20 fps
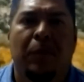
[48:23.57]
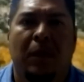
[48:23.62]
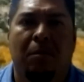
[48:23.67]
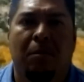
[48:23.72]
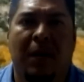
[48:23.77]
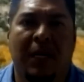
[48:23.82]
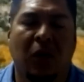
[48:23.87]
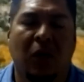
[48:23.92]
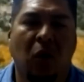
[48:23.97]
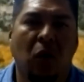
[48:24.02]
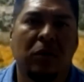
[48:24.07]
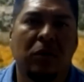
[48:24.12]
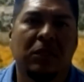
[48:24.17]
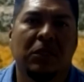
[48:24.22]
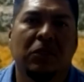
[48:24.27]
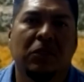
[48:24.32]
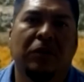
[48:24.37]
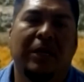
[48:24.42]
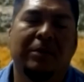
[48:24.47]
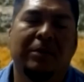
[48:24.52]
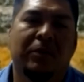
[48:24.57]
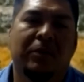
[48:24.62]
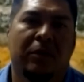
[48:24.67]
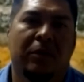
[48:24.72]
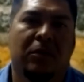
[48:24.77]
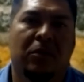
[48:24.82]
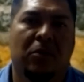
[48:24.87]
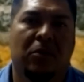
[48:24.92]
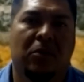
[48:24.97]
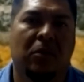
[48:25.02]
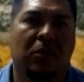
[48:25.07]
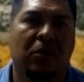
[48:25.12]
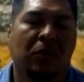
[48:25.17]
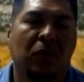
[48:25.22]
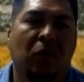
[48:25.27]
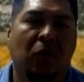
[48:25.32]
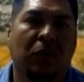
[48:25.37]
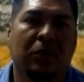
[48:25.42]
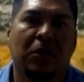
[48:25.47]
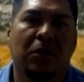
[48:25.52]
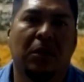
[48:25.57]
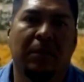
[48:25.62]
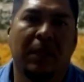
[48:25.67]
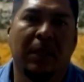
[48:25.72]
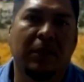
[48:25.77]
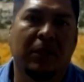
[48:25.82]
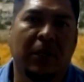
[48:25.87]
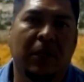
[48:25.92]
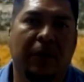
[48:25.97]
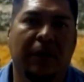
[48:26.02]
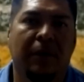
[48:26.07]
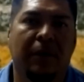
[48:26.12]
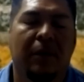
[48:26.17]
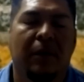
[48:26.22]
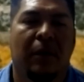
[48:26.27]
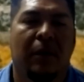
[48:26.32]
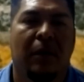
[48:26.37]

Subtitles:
my goals and dreams was to go into the military.